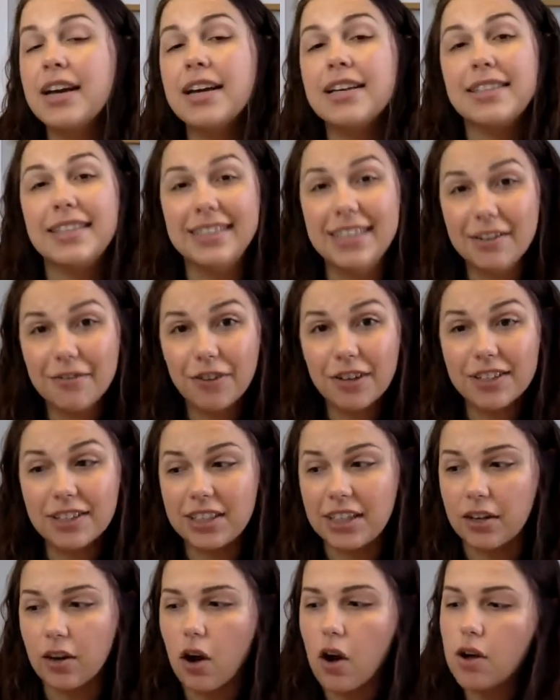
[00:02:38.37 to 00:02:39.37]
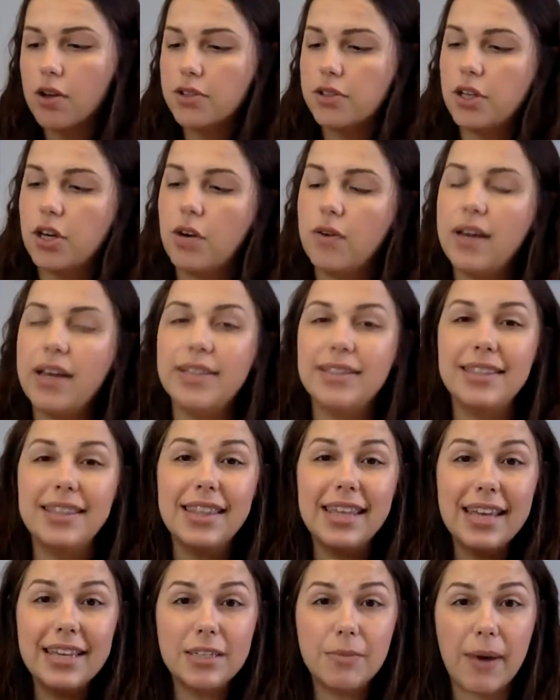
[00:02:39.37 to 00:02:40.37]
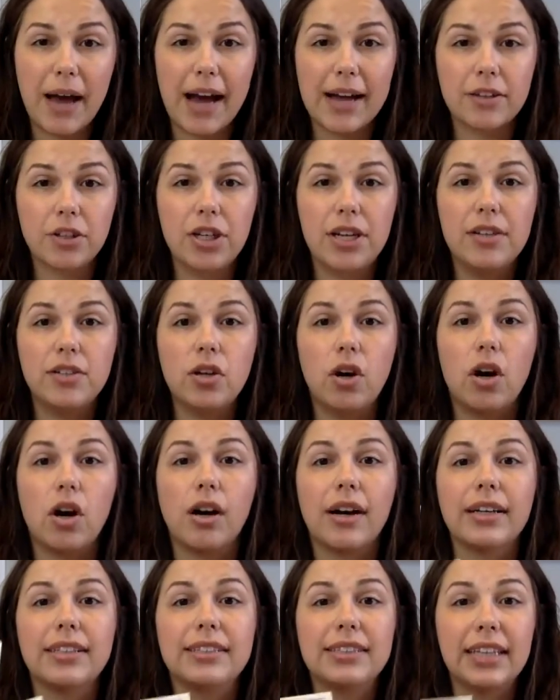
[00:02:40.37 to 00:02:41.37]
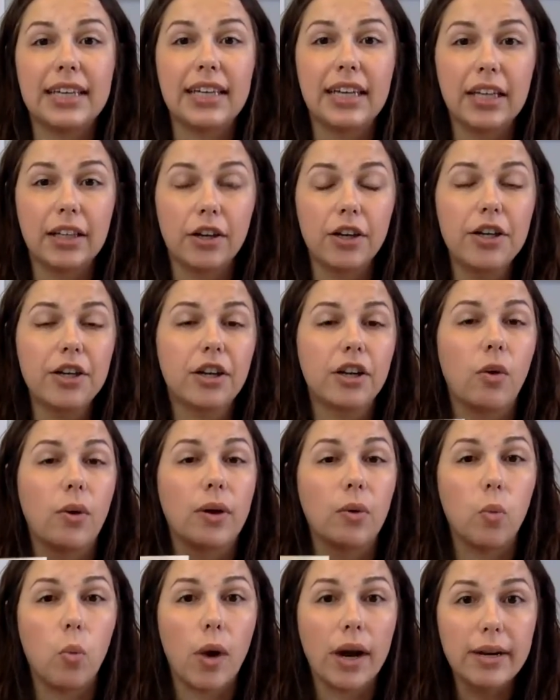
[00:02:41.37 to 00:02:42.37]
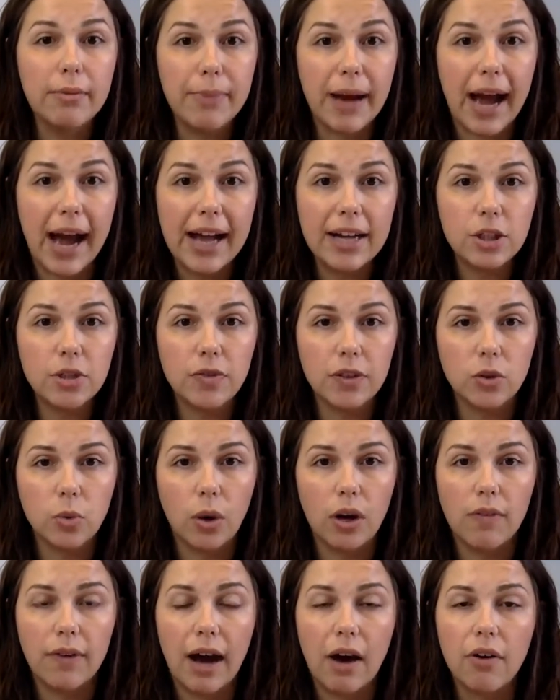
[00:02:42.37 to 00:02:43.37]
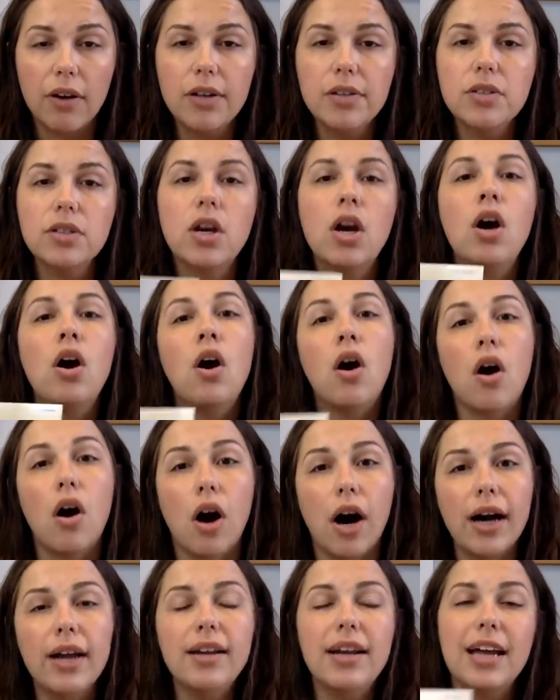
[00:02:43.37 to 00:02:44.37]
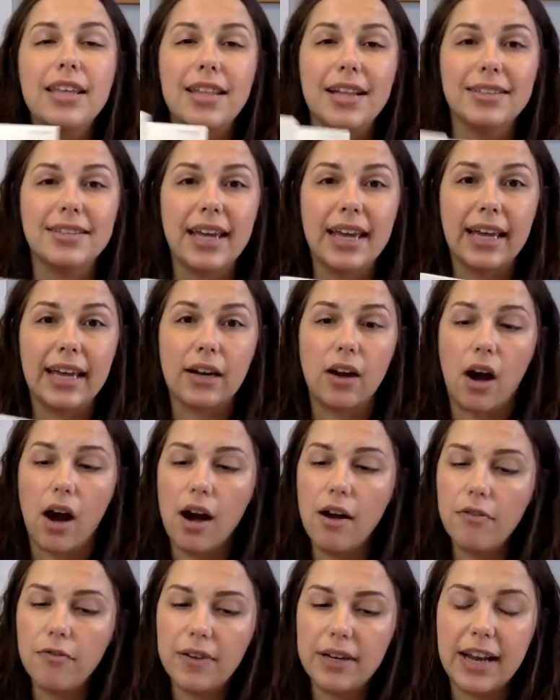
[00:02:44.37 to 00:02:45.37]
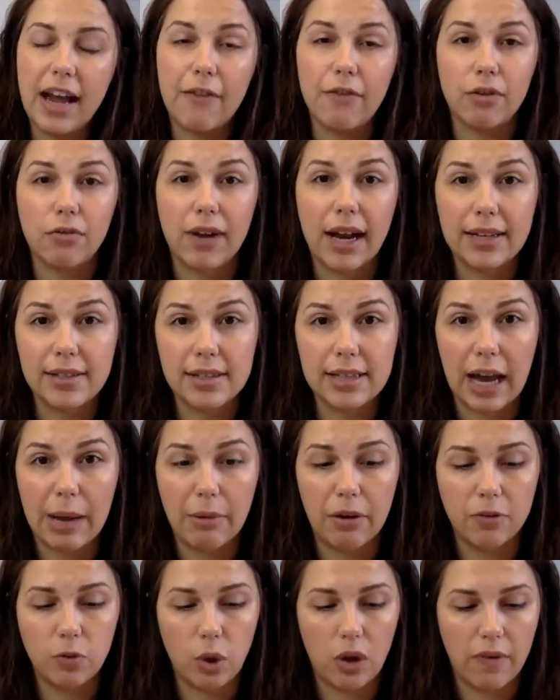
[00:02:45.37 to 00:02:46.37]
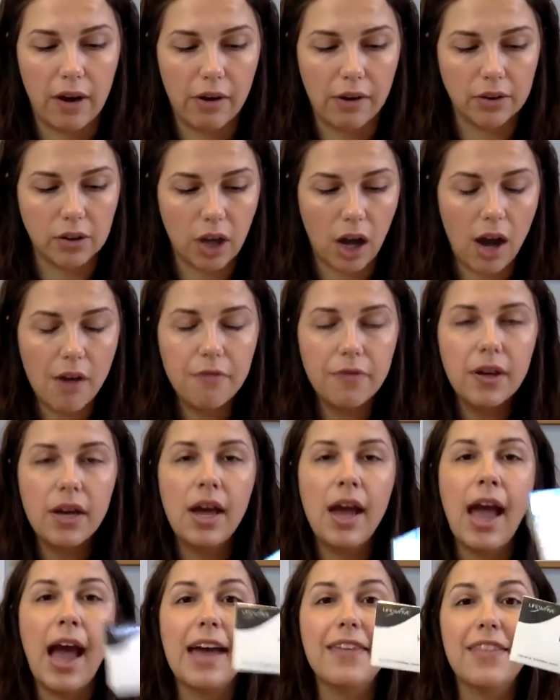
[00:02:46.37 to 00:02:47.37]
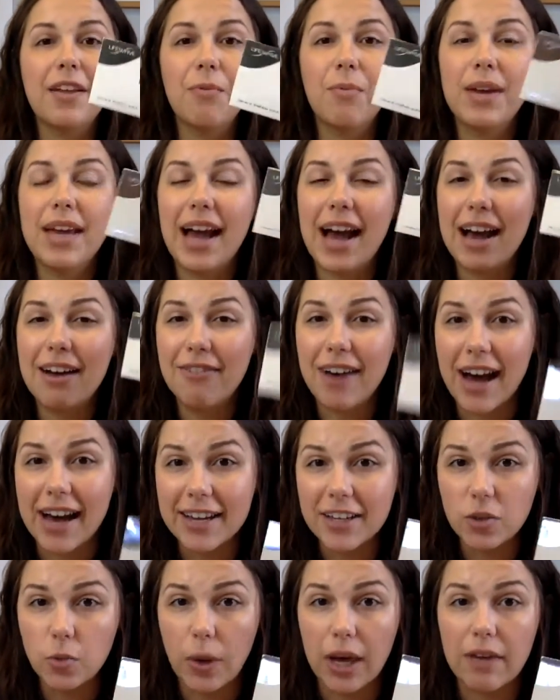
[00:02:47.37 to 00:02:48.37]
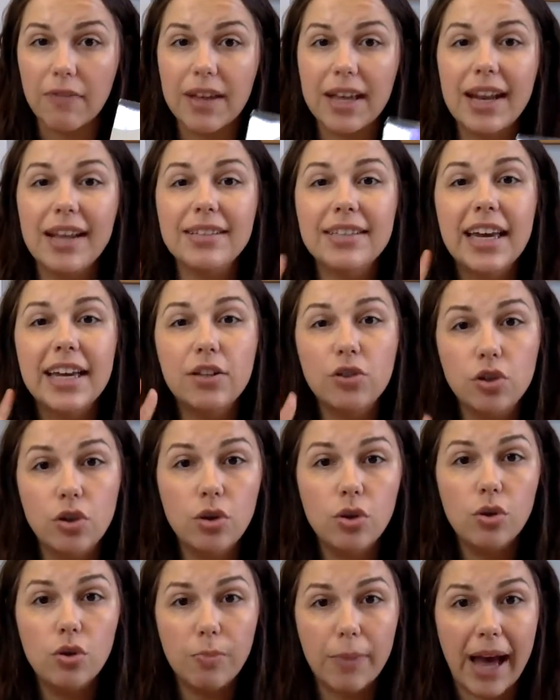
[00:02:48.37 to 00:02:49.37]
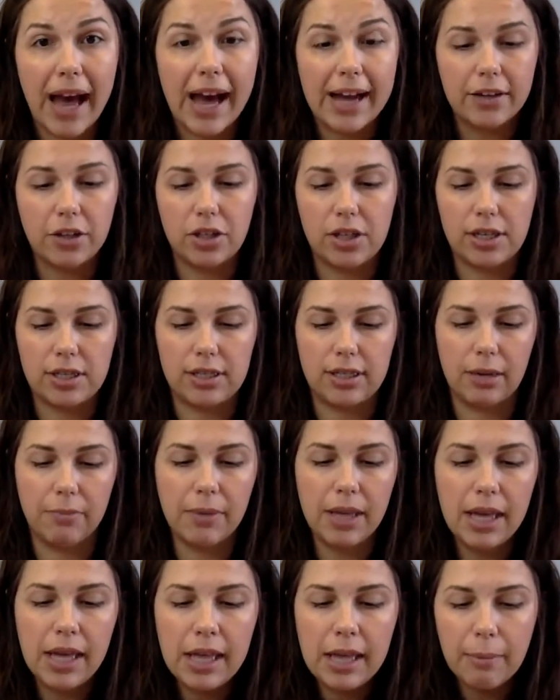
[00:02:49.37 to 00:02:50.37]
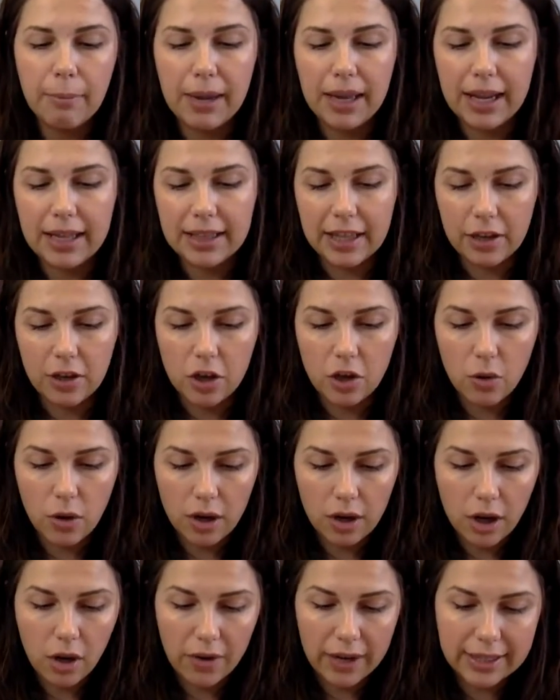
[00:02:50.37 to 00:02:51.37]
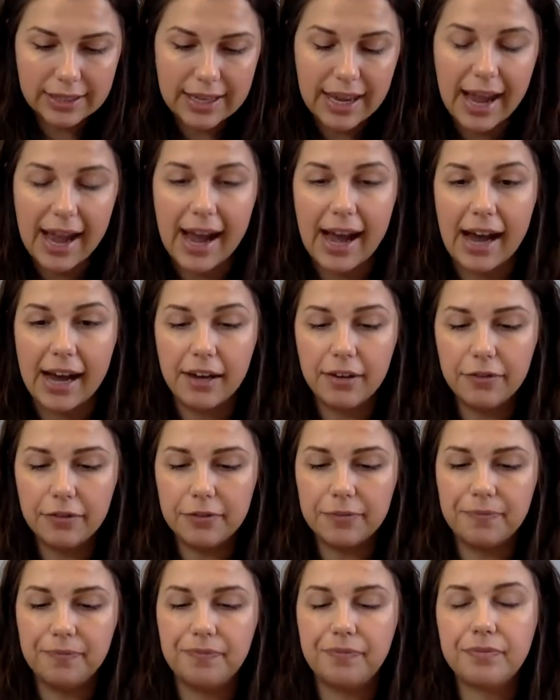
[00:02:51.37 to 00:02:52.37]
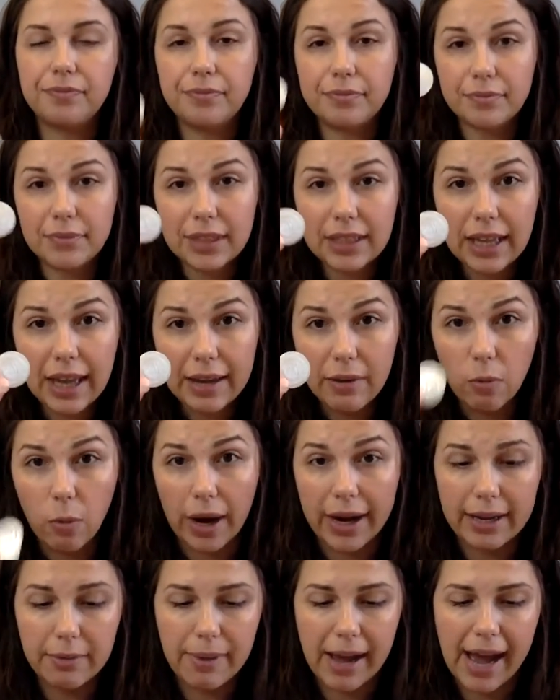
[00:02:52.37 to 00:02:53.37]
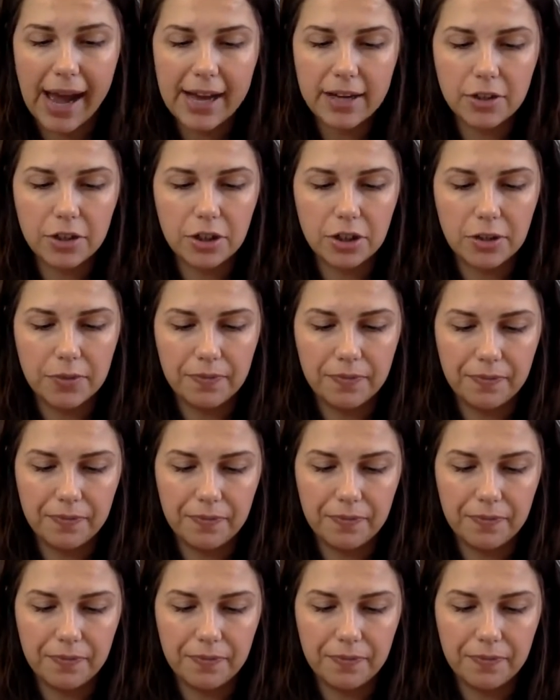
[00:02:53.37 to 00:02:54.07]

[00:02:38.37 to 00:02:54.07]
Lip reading: The difference here also is these patches are singular. You're going to wear one patch for 12 hours on and then take it off and have a rest time of 12 hours off. And then we have IceWave. It is a 2-patch system, meaning that you are going to have a white patch